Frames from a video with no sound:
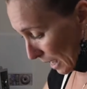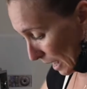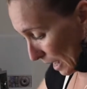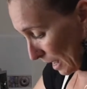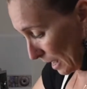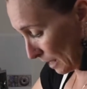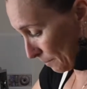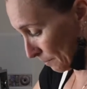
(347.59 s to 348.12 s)

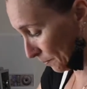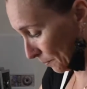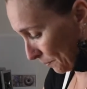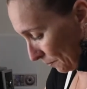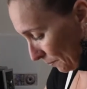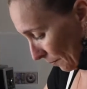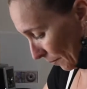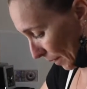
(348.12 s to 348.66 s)

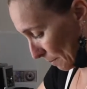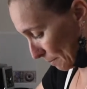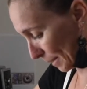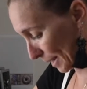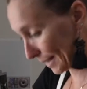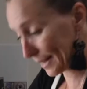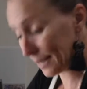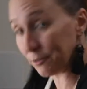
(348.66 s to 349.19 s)

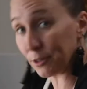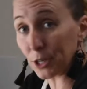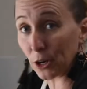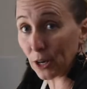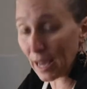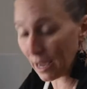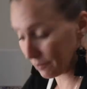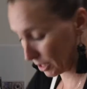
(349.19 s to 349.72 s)
But if you
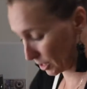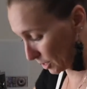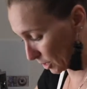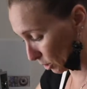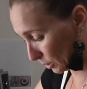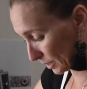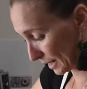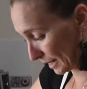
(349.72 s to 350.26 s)
don't have it
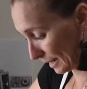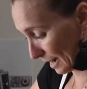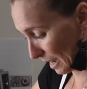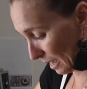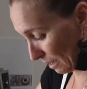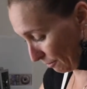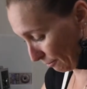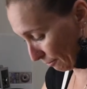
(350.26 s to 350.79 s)
salty
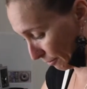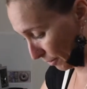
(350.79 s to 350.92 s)
enough,